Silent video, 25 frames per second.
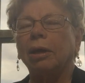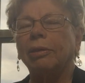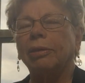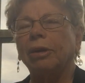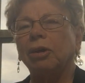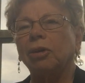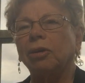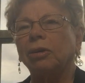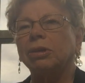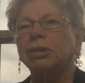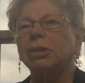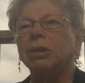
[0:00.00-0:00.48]

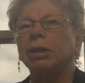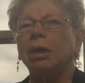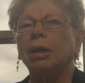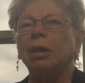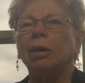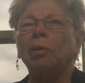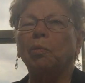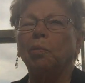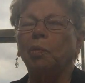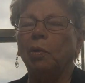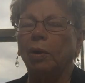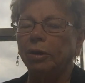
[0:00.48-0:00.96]
There is a
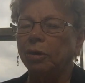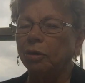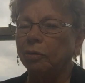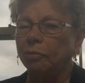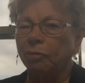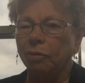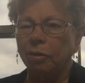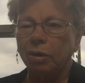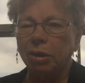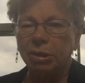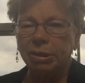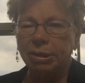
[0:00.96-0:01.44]

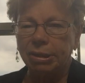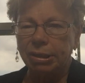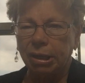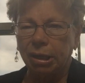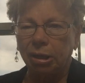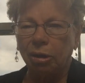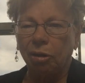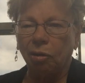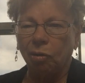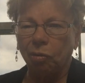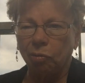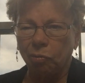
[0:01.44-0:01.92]
wonderful
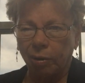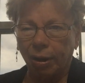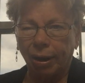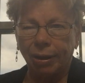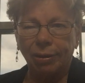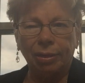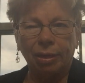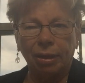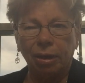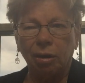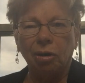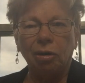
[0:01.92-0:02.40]
casino
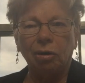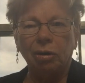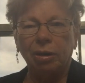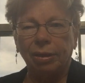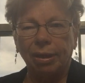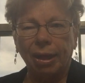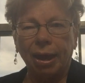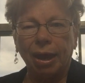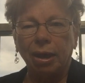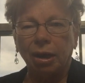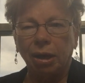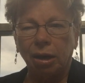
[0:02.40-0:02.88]
right there in
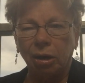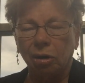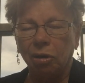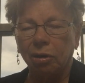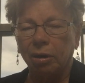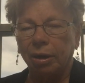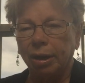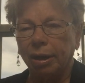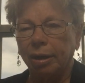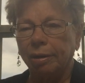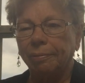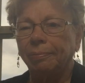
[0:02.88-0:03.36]
that
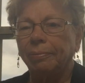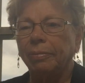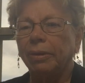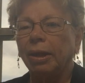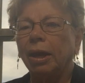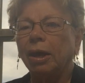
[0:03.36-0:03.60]
area.